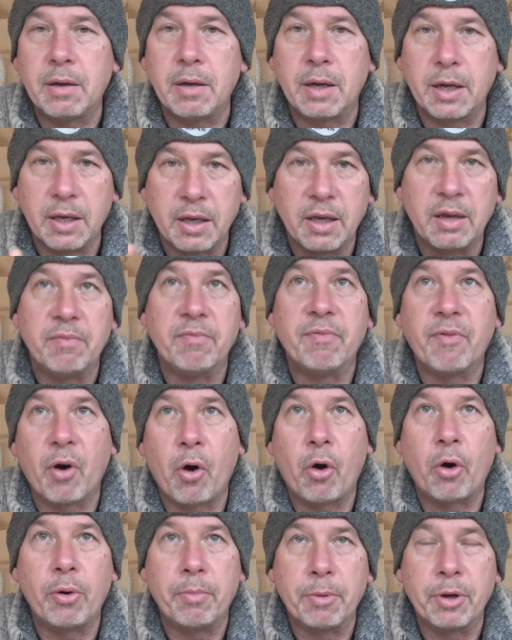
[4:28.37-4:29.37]
in the
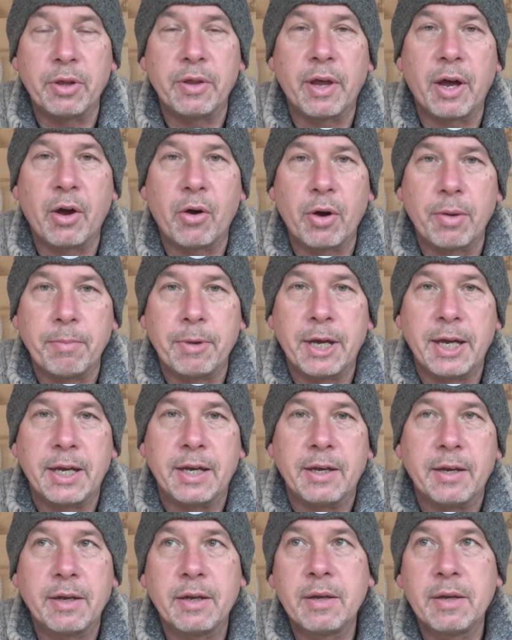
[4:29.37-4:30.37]
environment that I'm in.